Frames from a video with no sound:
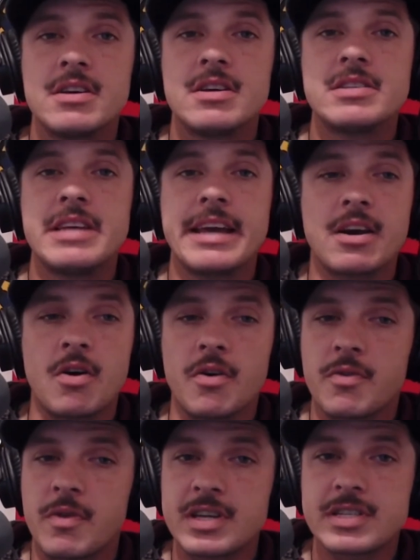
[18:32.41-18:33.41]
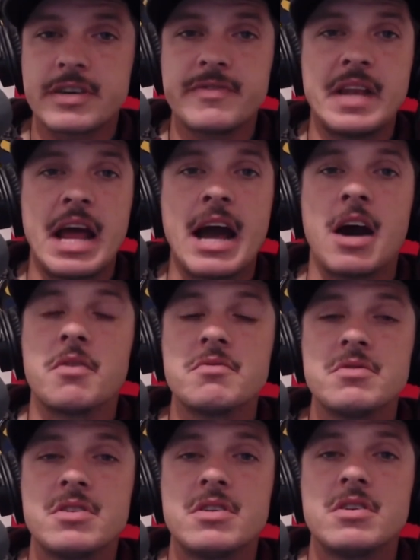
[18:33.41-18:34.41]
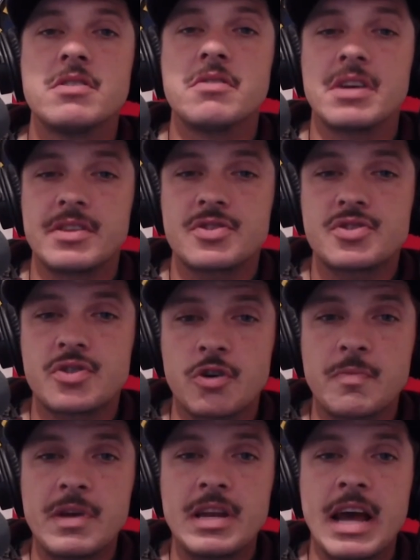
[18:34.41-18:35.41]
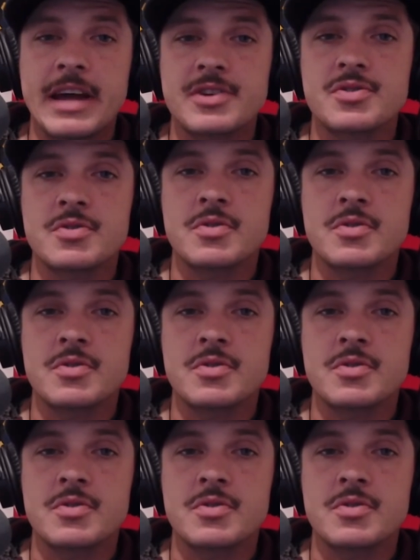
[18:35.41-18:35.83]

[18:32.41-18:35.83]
take all the rest of it out, let the stroke be natural,